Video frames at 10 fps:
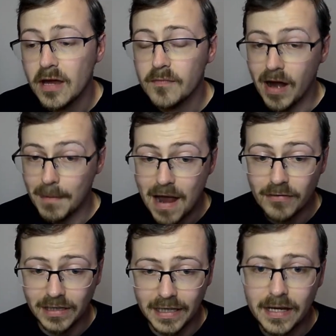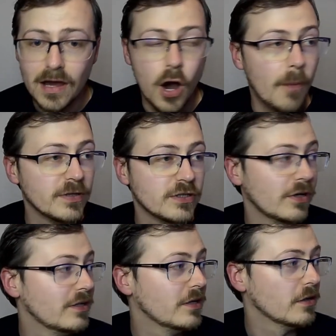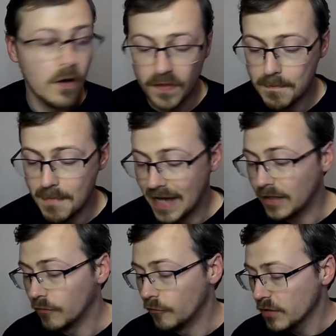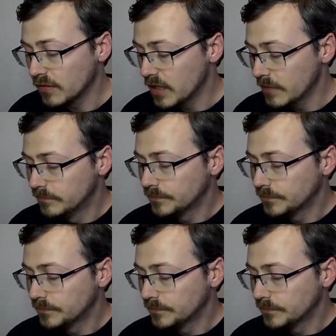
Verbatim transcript: primarily opportunities on the main roster.